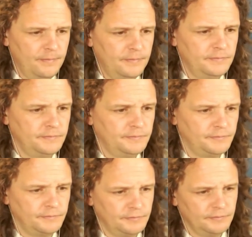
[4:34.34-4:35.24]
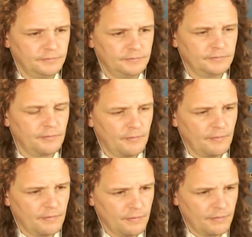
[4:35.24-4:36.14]

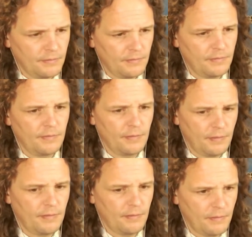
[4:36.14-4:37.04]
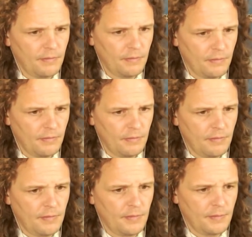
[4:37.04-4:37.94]

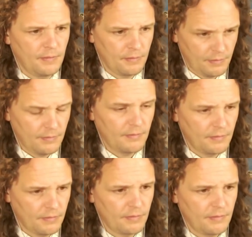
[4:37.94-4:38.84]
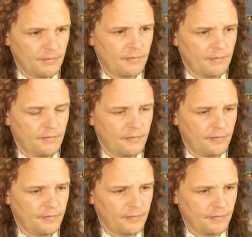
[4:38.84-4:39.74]
[no speech]